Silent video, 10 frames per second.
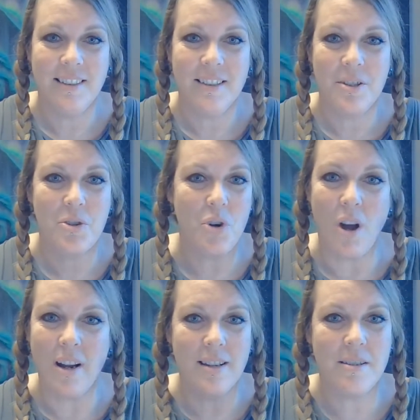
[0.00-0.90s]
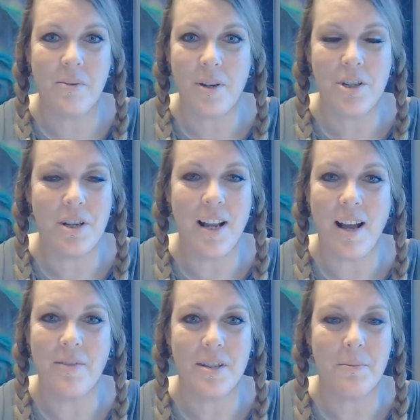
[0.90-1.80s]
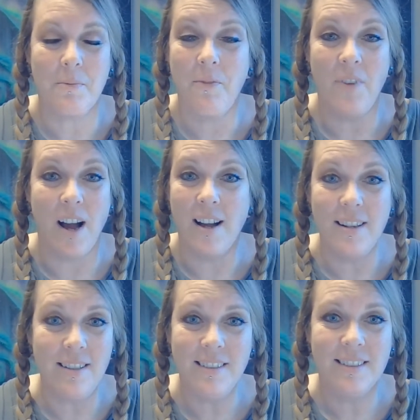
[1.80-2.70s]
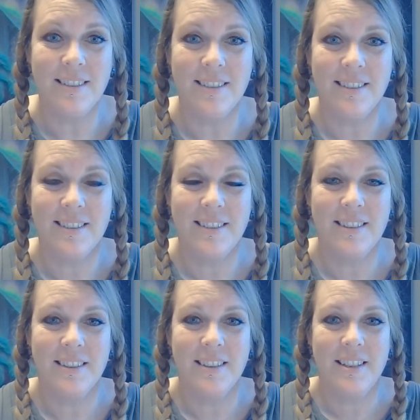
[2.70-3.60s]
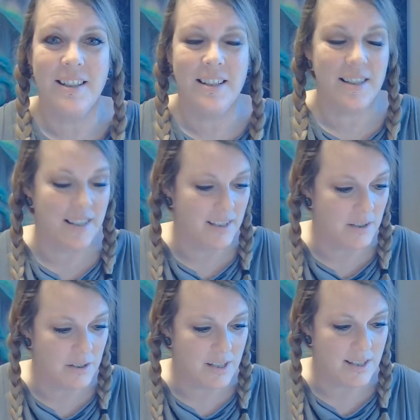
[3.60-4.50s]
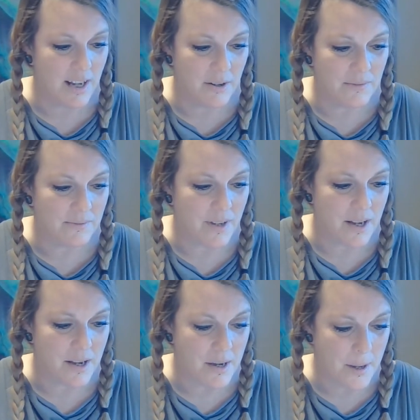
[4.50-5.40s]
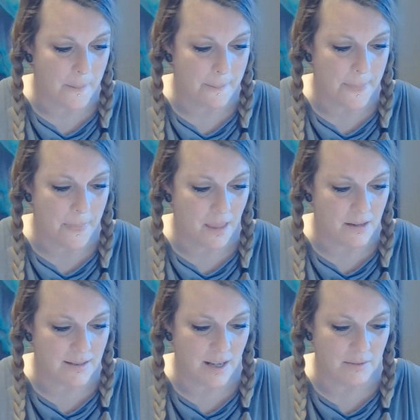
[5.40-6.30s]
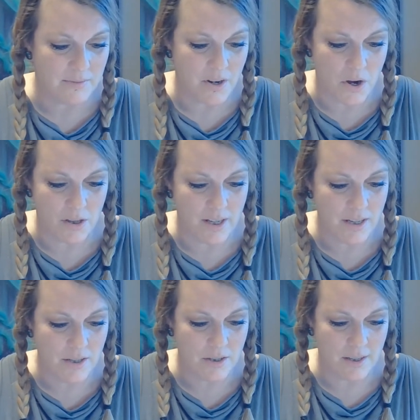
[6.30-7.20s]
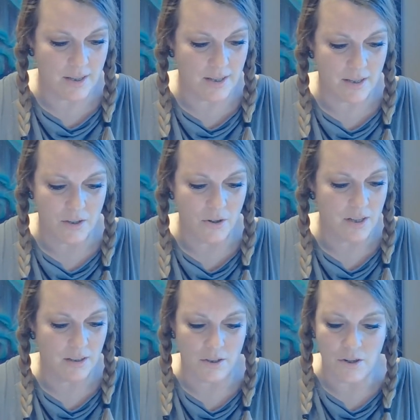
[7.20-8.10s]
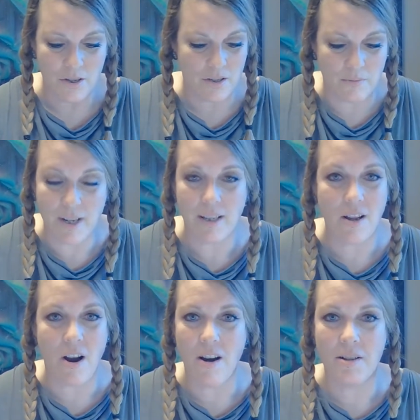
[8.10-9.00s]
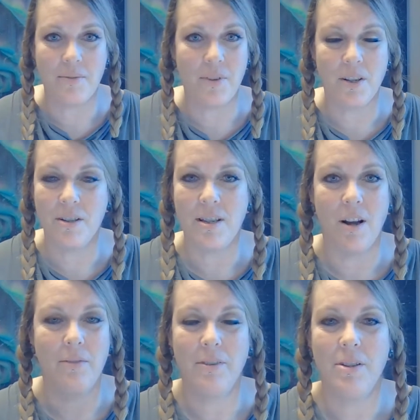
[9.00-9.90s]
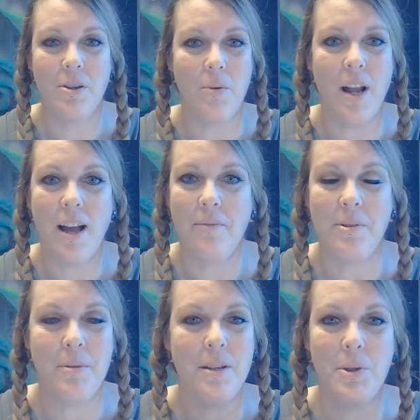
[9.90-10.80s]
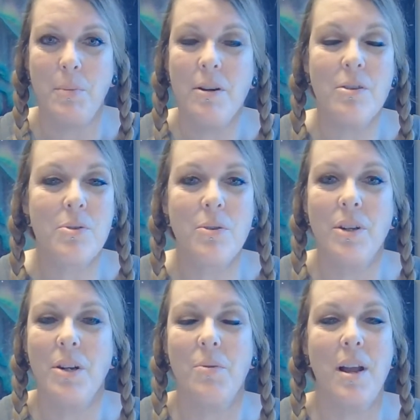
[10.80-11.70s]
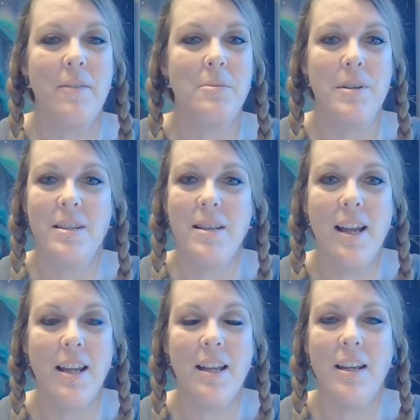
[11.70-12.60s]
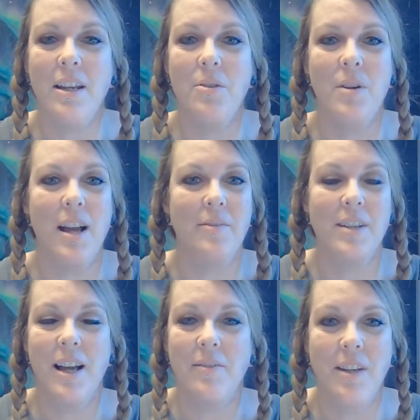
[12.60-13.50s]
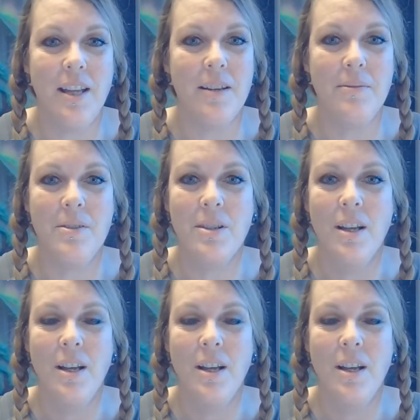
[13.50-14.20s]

strong intuition, having some fun, a little self-knowledge, you can learn to read the cards for yourself. You don't have to be spiritual, you don't have to be psychic, you don't have to have gifts,